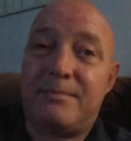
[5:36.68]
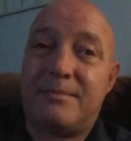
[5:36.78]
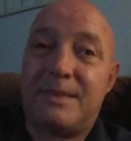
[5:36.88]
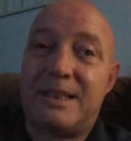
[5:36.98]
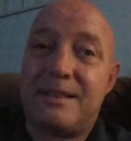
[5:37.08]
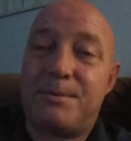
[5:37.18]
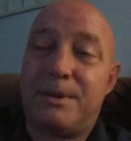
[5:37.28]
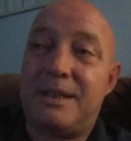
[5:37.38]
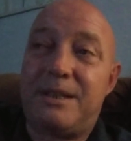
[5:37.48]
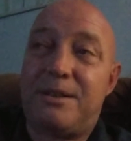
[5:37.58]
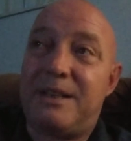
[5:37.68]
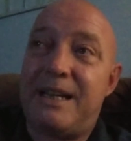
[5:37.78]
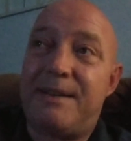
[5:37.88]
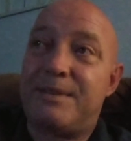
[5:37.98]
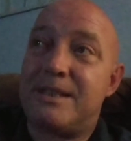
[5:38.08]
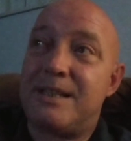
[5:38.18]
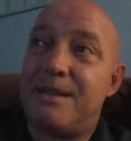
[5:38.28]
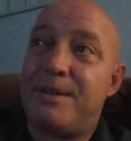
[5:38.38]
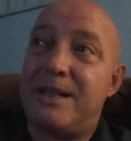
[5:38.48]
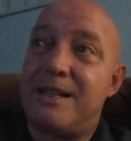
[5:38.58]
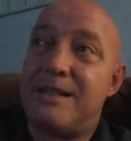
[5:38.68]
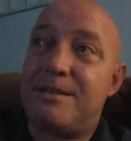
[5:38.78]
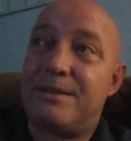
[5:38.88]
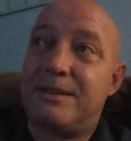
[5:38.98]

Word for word: that's really all I have to say right now.